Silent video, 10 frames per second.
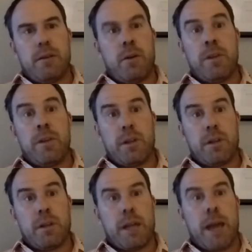on the
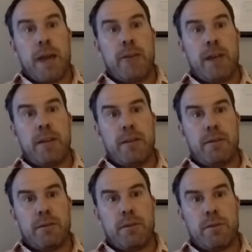carry
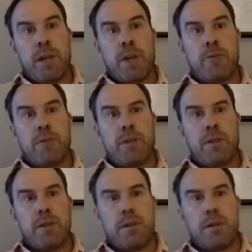300